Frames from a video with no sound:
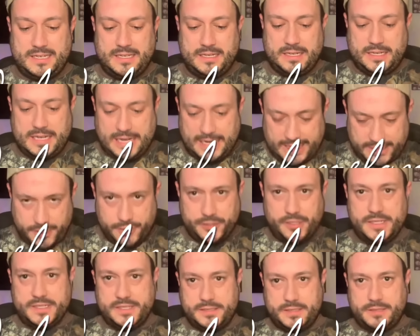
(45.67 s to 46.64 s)

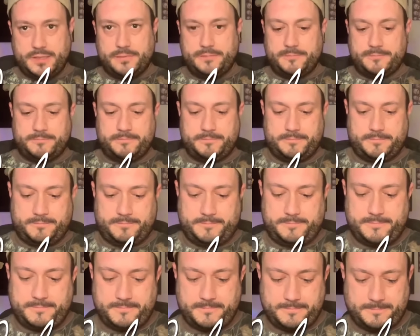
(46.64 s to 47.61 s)
Ireland,
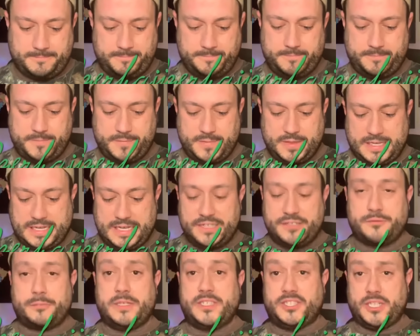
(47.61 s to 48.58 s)

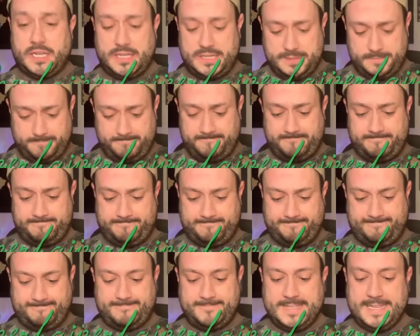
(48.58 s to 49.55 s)
Azerbaijan,
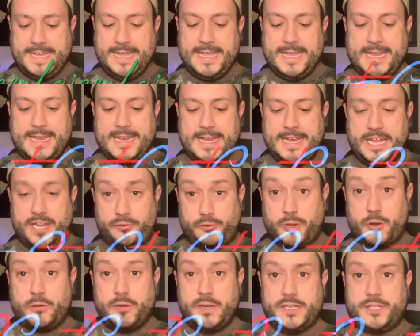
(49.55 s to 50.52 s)
and
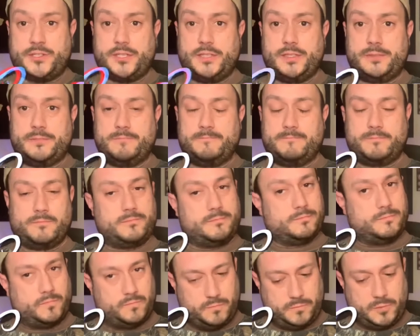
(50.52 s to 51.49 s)
Croatia
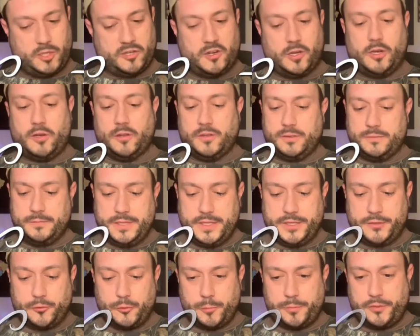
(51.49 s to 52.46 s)
are all in
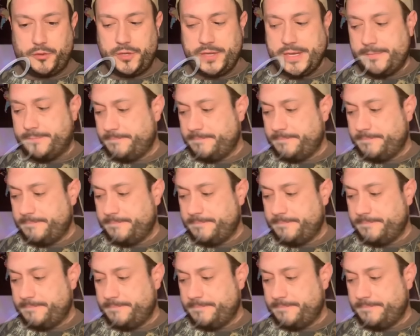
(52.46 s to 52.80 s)
group three.